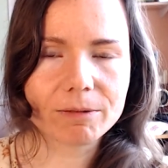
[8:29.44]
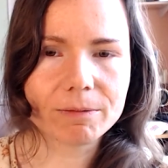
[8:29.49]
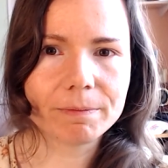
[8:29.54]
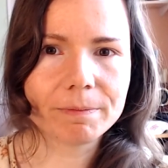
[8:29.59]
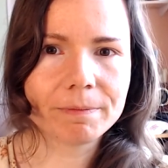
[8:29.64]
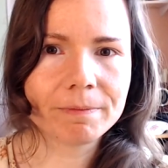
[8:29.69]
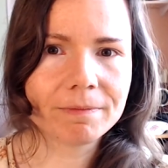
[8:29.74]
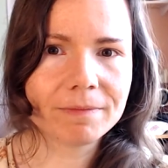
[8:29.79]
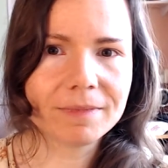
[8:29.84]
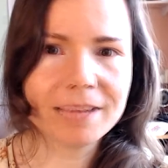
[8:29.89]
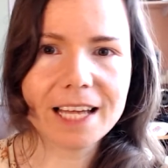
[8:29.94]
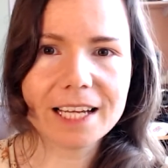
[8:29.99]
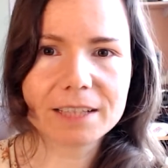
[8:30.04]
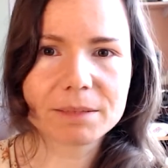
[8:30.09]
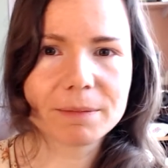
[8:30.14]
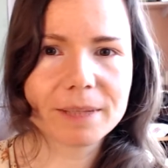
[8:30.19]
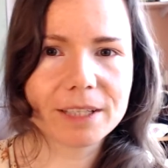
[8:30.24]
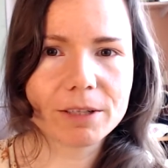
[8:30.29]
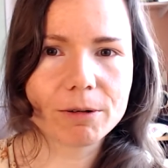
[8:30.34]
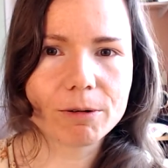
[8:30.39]
let
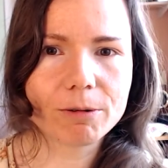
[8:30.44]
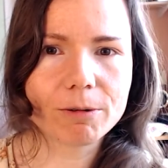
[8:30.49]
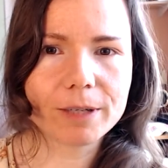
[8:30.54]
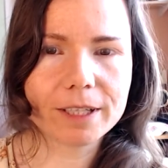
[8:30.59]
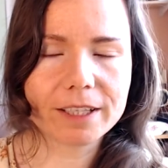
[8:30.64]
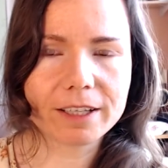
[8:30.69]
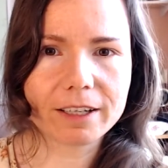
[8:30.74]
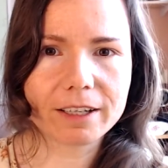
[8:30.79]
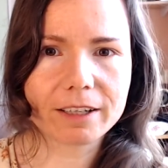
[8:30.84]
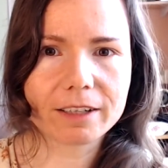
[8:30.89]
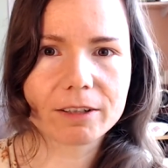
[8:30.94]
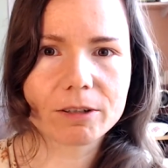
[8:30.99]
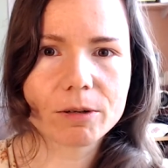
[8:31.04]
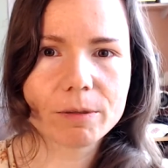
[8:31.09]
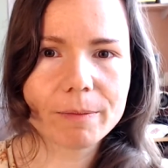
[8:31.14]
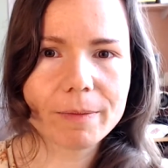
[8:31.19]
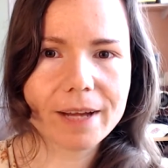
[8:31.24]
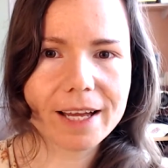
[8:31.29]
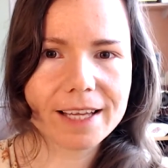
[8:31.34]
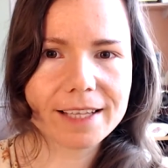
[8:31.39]
me know in the
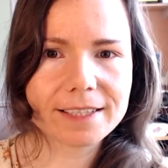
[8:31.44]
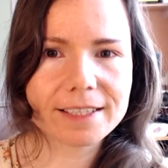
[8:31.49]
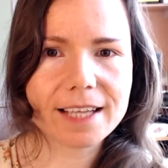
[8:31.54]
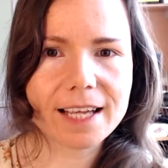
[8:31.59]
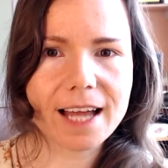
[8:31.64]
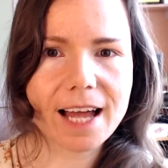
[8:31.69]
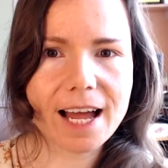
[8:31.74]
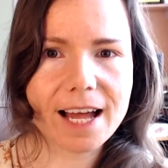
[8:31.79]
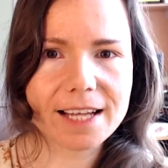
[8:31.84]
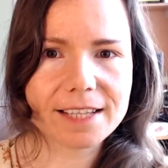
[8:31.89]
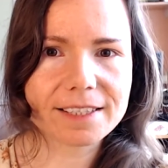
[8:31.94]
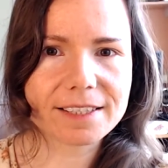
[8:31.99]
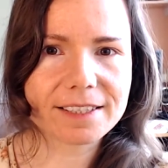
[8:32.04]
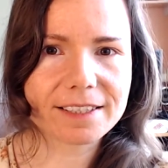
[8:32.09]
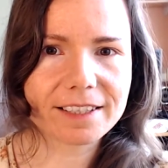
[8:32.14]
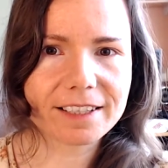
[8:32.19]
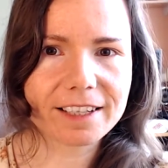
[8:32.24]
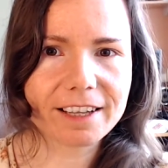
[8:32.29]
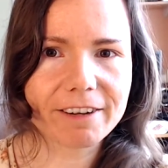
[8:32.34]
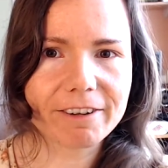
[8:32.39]
comments,
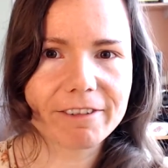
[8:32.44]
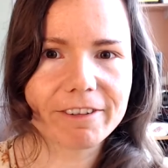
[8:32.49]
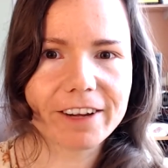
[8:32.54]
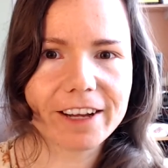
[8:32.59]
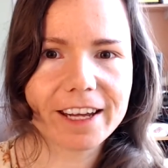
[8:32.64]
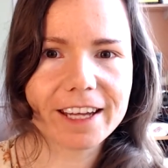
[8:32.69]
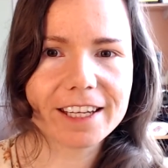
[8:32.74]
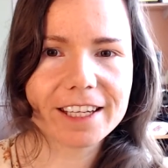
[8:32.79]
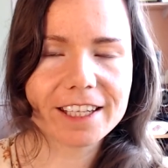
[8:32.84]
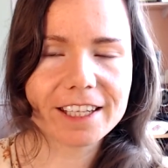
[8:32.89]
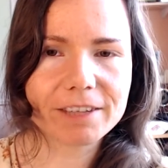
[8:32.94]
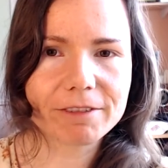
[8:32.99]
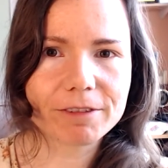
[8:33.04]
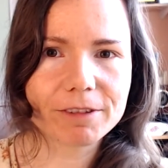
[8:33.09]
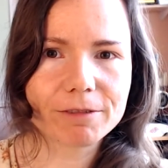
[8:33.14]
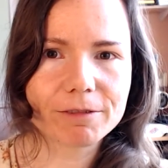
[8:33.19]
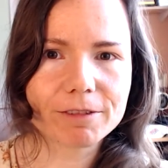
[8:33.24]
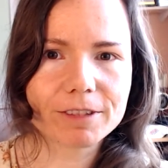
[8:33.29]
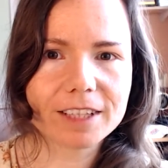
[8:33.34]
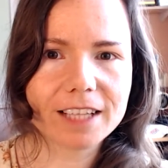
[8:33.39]
ask away if
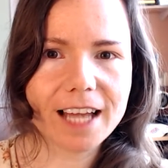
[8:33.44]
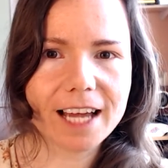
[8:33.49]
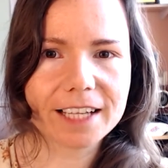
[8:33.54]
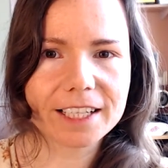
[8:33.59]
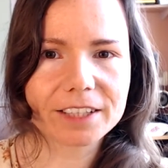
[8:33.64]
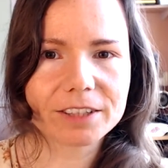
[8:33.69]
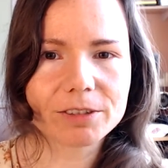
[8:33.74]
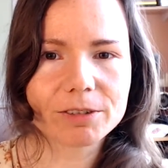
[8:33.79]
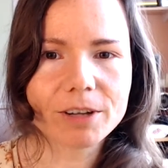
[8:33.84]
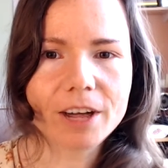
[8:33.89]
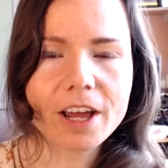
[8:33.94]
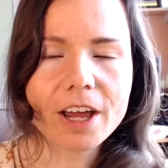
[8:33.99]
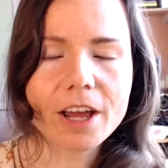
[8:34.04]
you would like to.